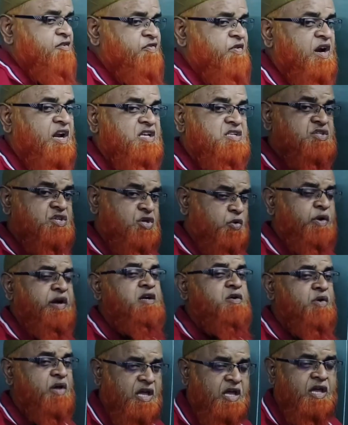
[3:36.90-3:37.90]
field is Q
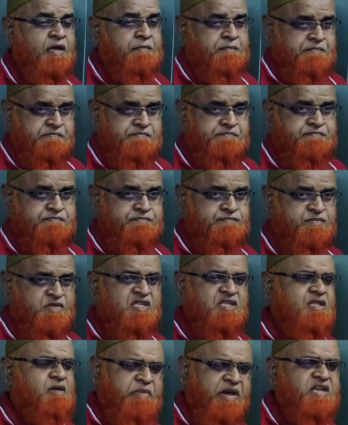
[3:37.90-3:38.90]
into E. These
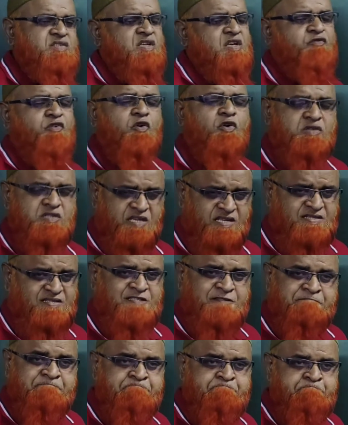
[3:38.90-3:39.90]
are the basic
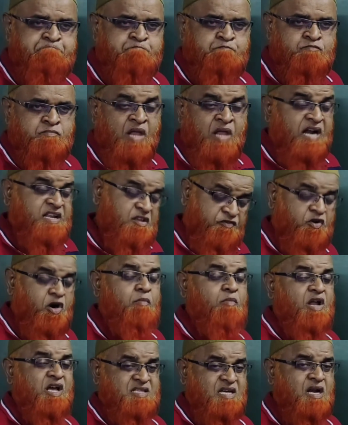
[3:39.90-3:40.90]
forces. And the
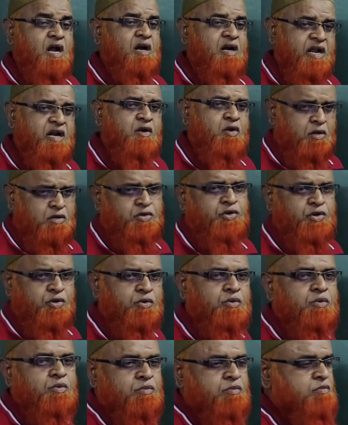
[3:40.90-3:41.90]
formulas are already known to
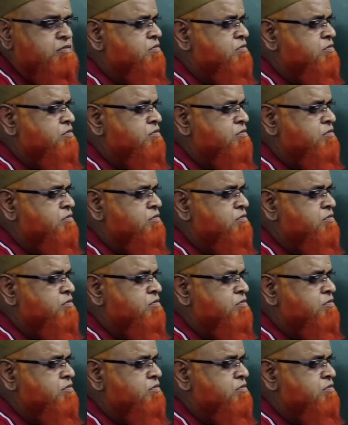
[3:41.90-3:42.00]
you.